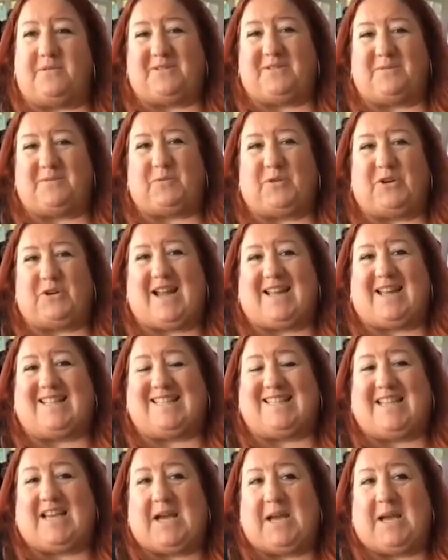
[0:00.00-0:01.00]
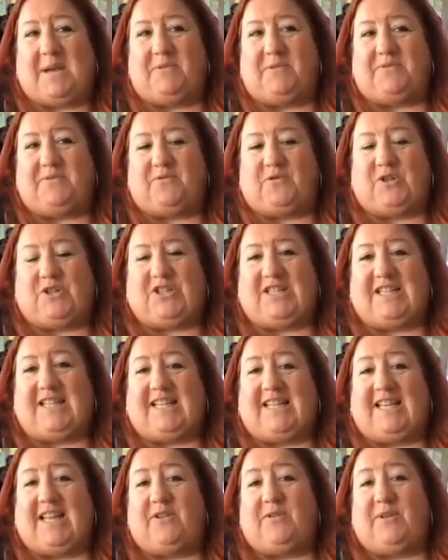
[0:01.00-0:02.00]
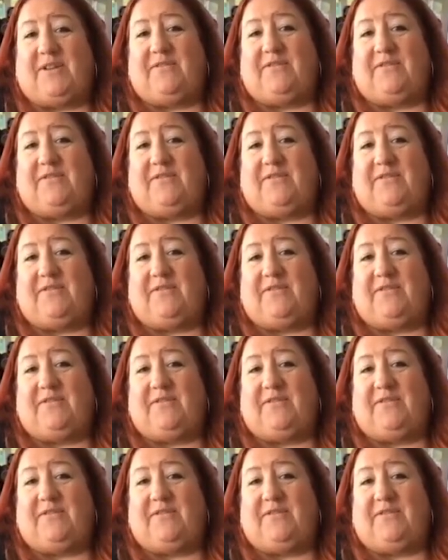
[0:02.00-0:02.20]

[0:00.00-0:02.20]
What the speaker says: we're out of time, unfortunately. No,